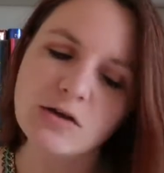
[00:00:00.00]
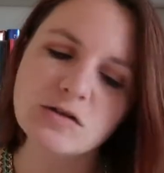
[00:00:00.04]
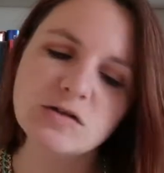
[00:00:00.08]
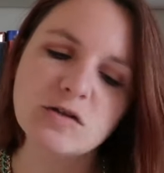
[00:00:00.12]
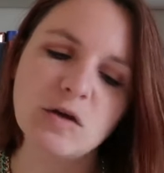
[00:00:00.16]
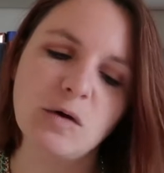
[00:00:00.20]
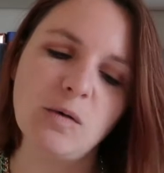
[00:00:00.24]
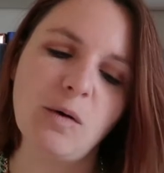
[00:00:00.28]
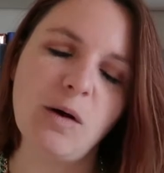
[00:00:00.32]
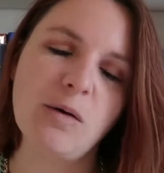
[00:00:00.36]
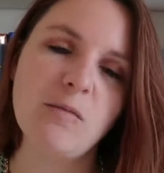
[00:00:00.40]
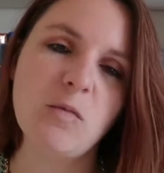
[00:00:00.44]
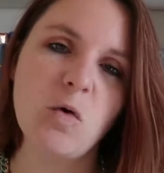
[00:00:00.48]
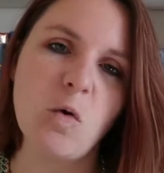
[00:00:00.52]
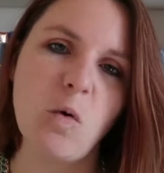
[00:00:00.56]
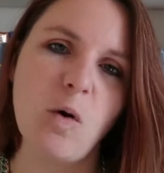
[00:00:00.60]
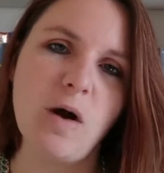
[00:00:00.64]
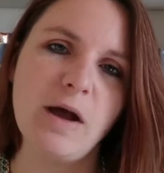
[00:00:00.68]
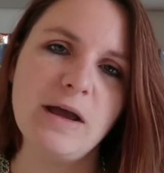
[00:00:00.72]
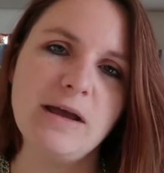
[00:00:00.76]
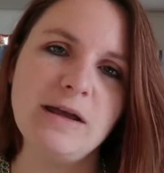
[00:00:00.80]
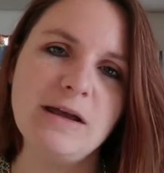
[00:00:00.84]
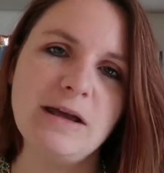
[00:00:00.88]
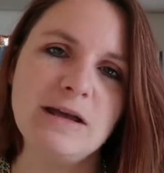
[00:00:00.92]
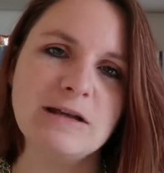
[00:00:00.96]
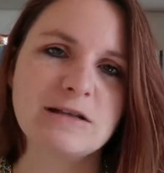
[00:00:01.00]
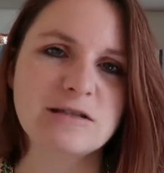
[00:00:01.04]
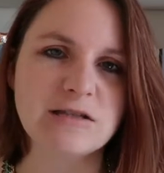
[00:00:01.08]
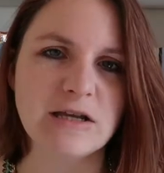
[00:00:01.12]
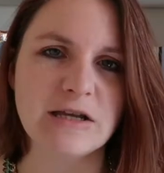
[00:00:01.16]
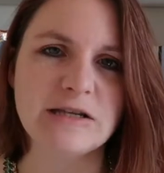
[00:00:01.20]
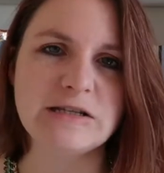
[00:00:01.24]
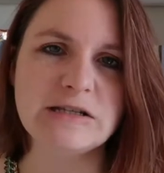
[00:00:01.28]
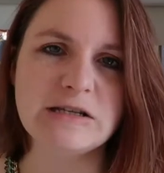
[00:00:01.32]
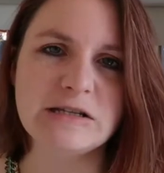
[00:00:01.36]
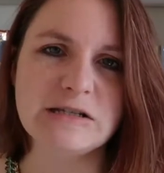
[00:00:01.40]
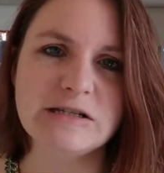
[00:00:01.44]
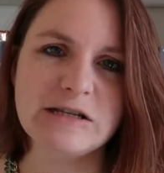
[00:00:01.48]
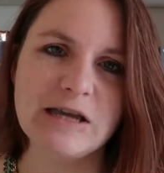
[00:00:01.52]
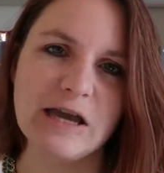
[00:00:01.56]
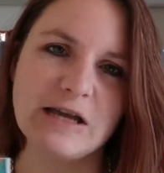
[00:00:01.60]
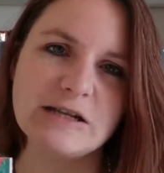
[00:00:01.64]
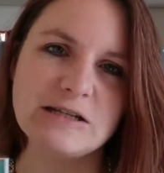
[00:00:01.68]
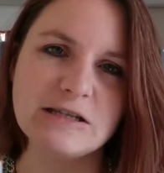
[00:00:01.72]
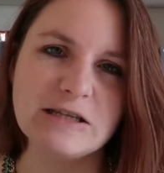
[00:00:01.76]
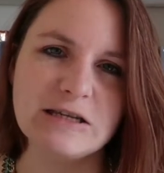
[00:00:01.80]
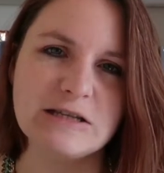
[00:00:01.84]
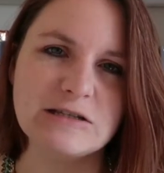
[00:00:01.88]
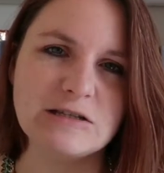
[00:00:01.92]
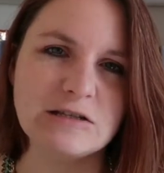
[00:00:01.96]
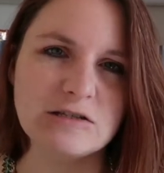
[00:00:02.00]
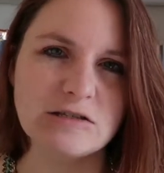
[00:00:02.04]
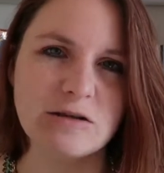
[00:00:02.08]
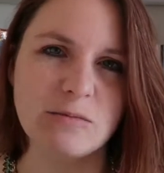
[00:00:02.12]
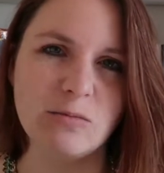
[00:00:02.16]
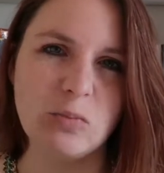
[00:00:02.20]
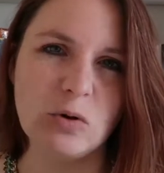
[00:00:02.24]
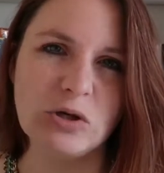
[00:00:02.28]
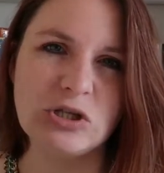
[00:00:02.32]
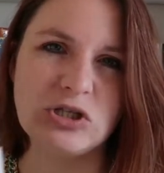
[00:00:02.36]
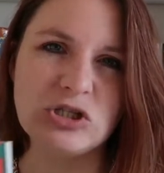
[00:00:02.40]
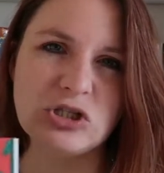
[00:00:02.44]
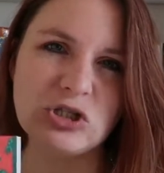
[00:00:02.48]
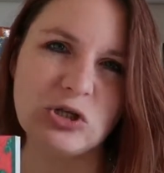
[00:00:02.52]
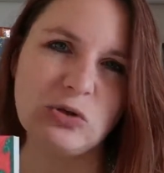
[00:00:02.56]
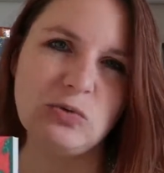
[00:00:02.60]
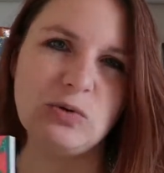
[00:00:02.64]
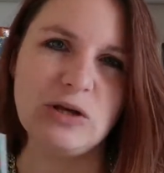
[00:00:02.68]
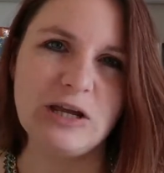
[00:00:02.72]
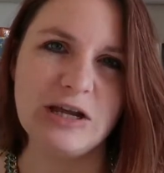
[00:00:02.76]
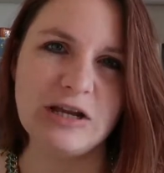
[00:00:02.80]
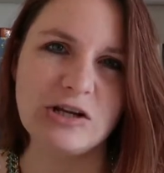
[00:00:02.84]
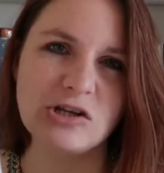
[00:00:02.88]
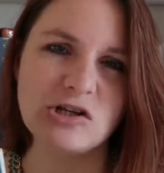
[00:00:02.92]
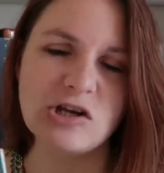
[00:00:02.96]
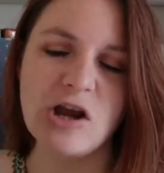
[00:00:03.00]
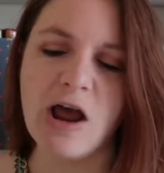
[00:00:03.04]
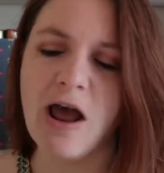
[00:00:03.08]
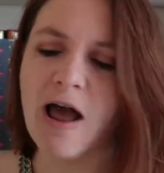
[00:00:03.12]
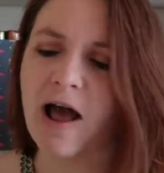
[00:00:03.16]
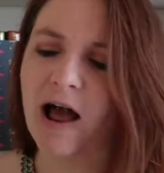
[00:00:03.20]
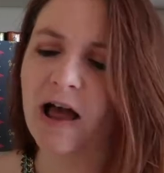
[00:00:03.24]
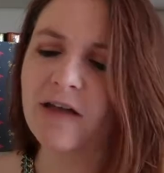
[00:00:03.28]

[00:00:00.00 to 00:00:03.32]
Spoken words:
So I'm quite excited to get to these at some point soon-ish.